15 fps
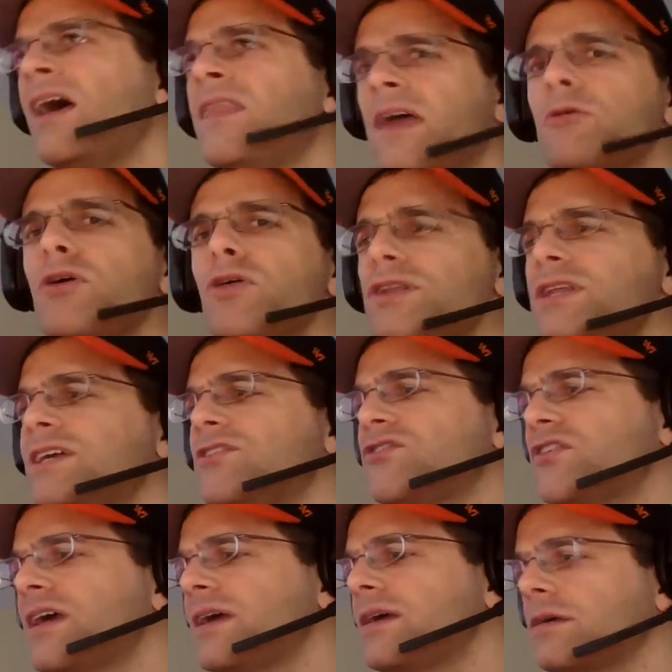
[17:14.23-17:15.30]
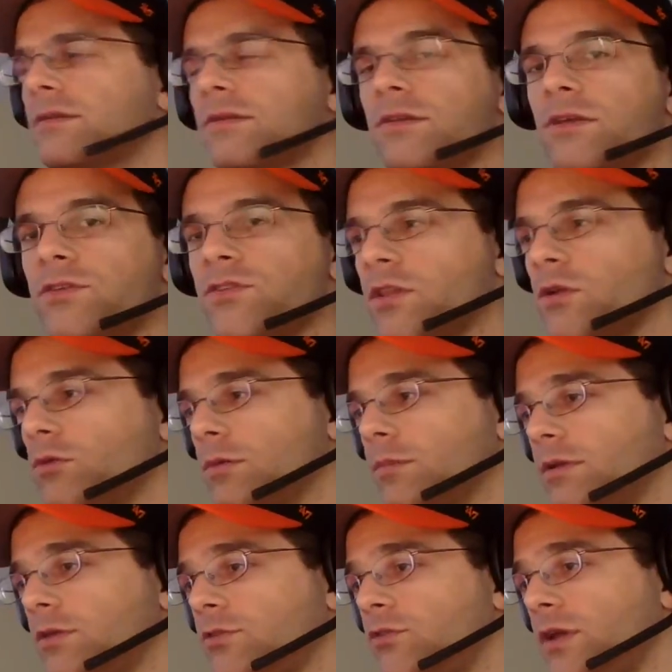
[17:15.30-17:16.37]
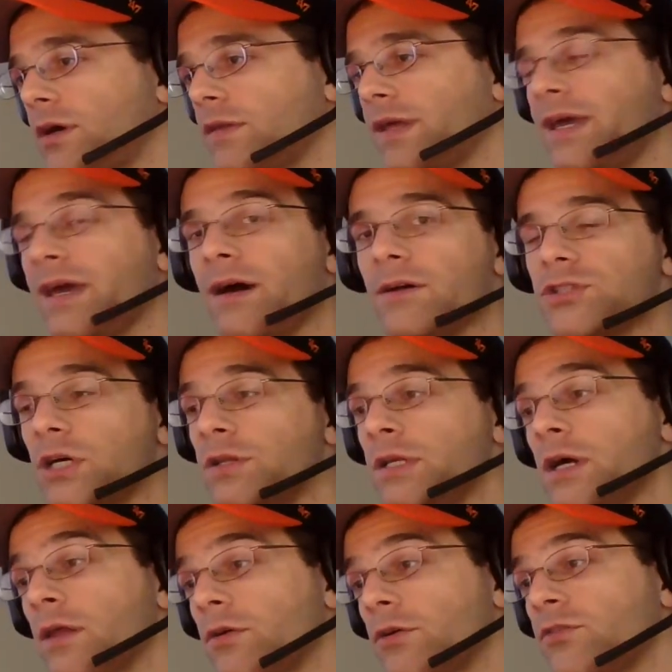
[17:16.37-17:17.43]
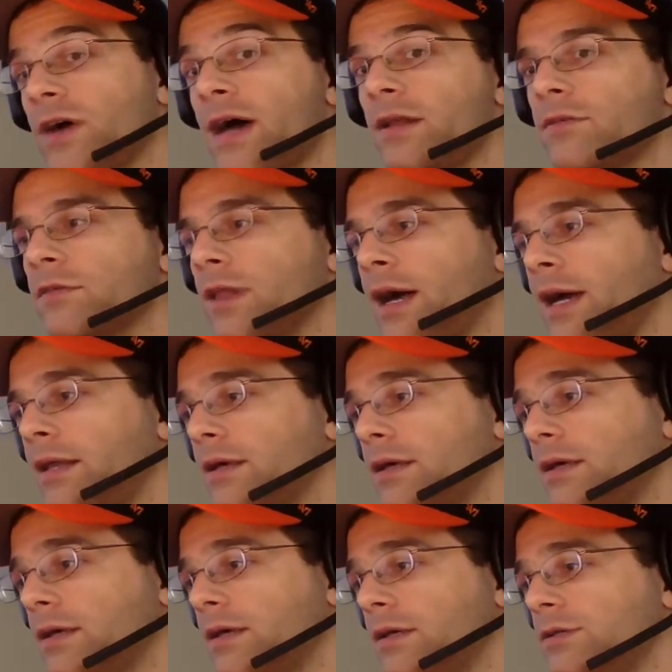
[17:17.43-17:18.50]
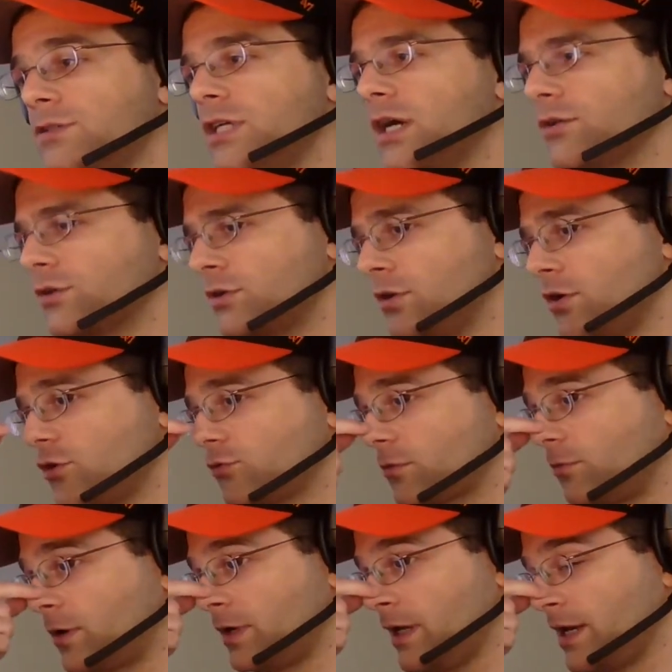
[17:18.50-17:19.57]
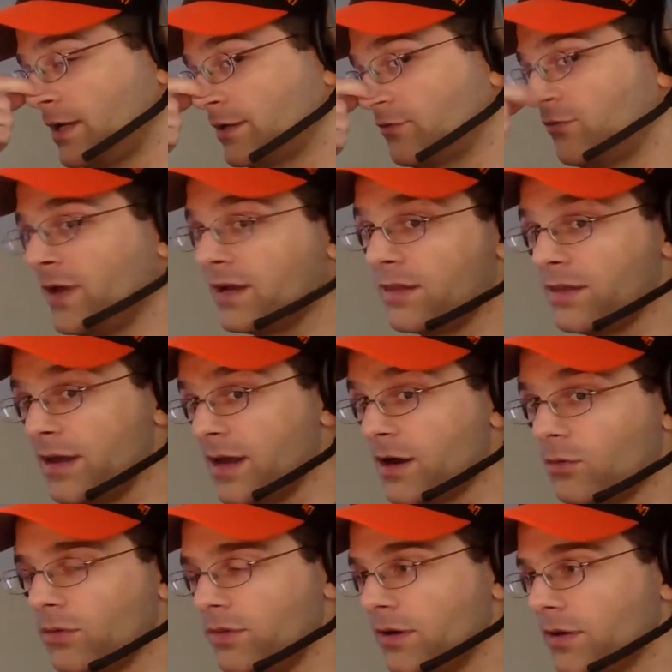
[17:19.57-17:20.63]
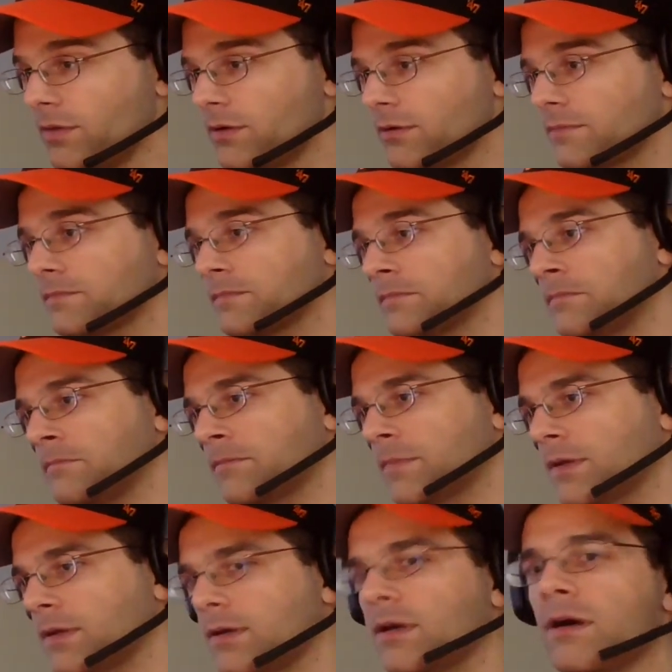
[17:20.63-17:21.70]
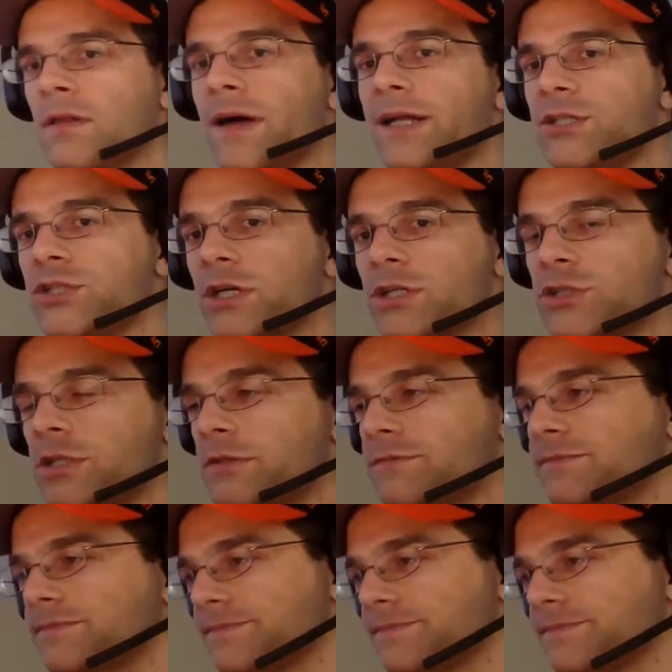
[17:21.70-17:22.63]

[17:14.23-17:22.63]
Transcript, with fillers: They really did stink, said the woman sitting on the couch on the other side of Clyde. She held her nose with one hand and fanned the air with the other. Clyde shushed her.